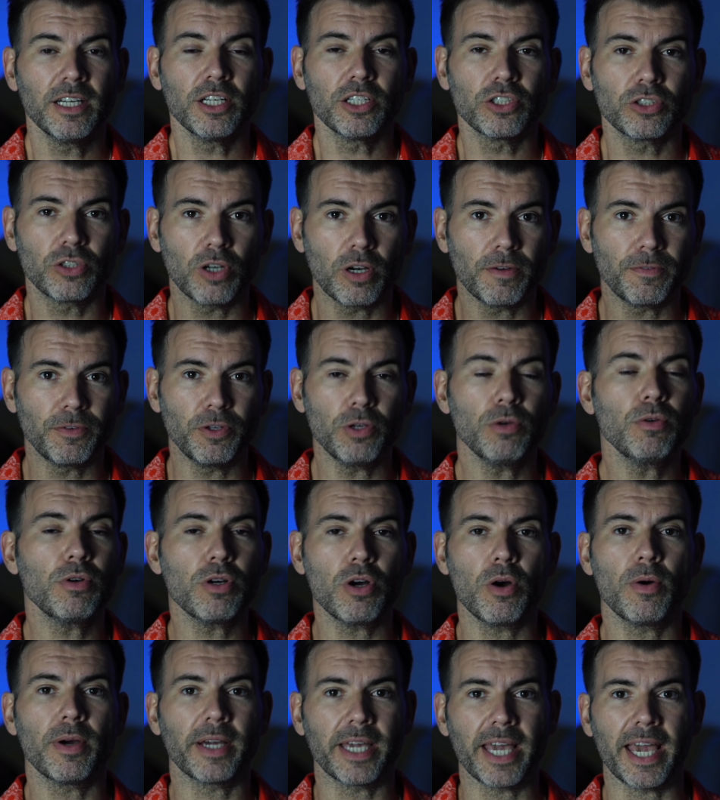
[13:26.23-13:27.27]
So if you
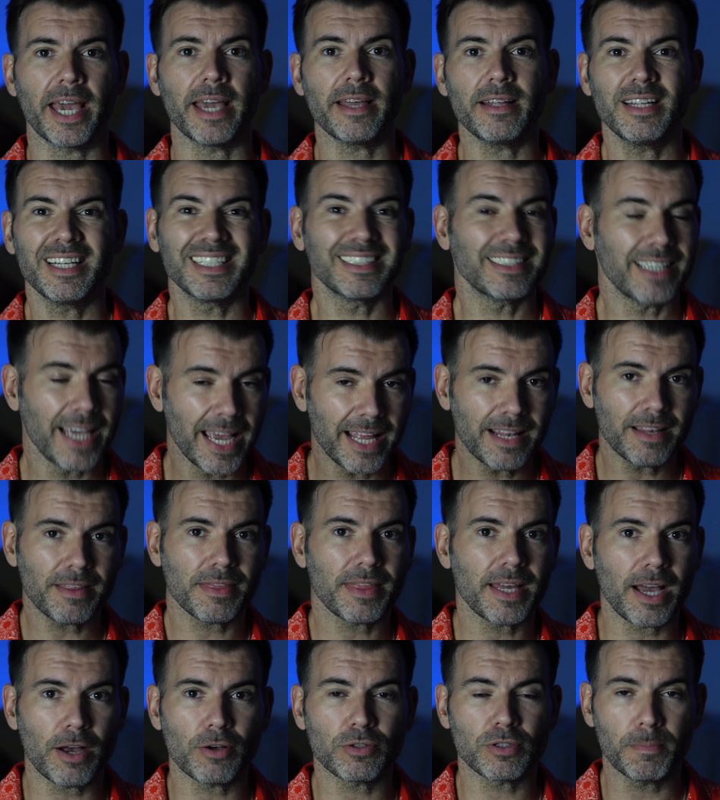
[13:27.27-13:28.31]
go and get
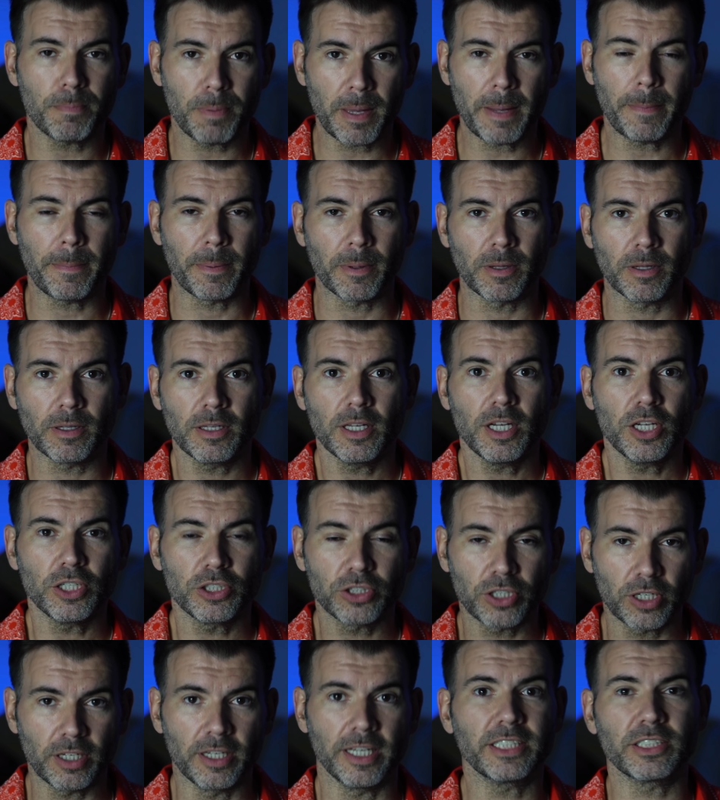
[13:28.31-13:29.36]
10,000 people
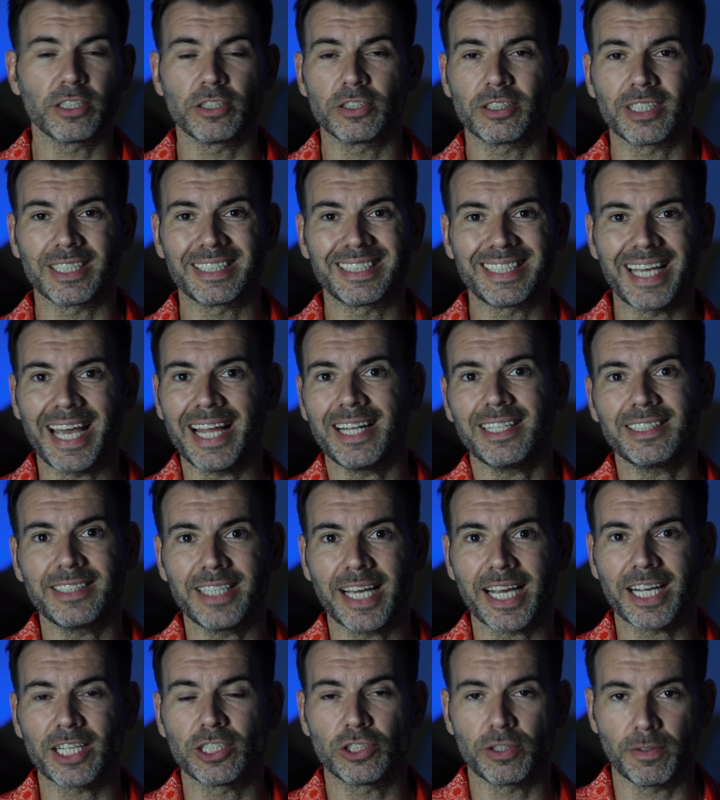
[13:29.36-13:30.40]
to listen to 10
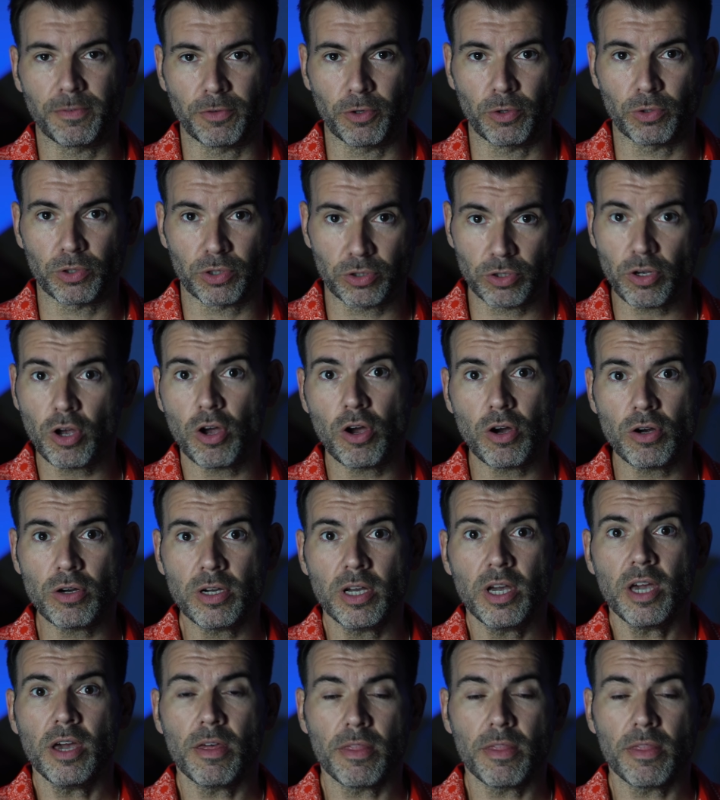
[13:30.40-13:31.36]
seconds of your song,